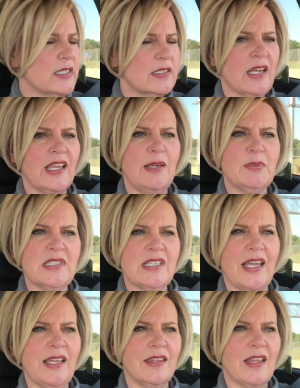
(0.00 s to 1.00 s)
I keep
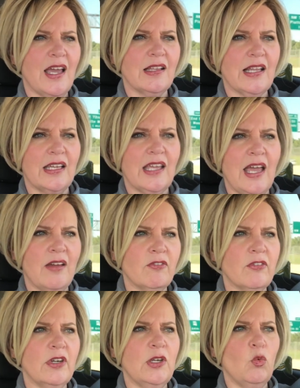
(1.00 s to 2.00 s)
saying that, like
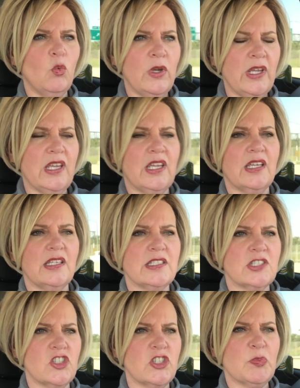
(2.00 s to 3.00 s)
every week.
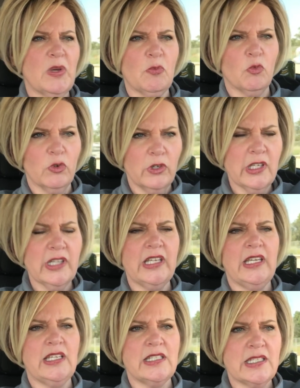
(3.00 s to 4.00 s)
It's just been
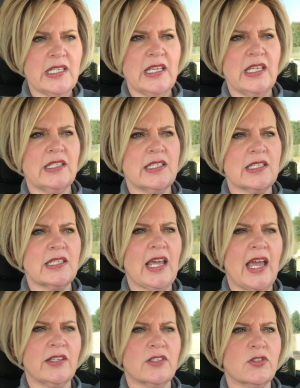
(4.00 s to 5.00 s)
really intense
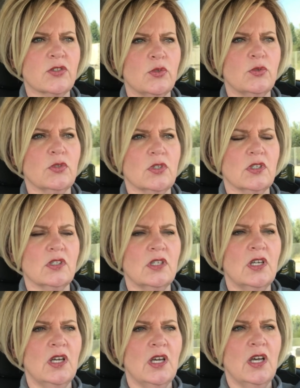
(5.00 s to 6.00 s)
at school
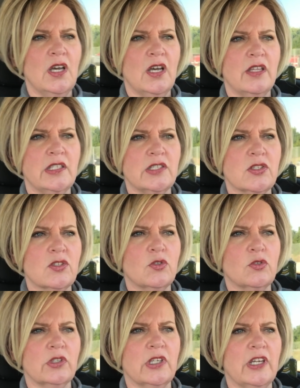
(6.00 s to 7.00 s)
this
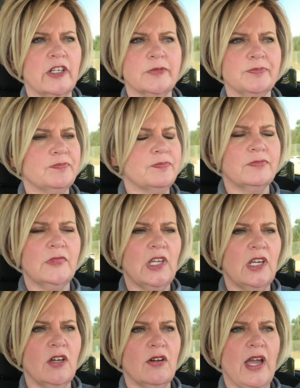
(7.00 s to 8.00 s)
school year.
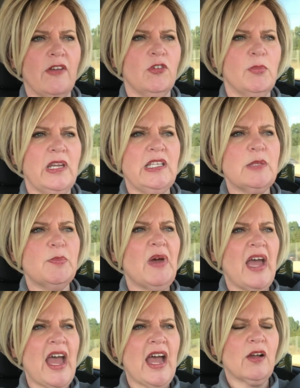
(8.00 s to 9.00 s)
Everybody's
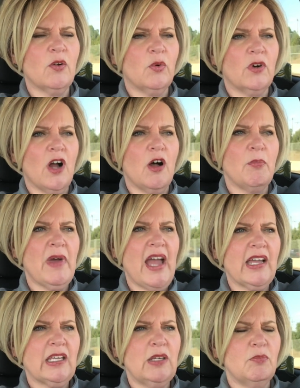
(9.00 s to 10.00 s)
back. We're all back
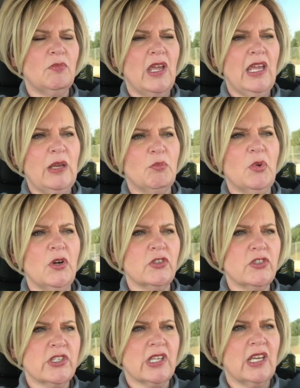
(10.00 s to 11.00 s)
in
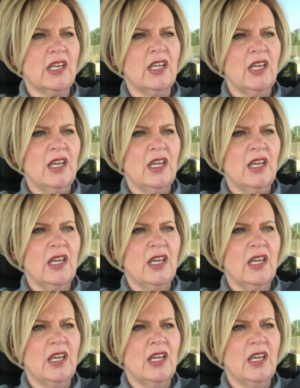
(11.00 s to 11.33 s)
person.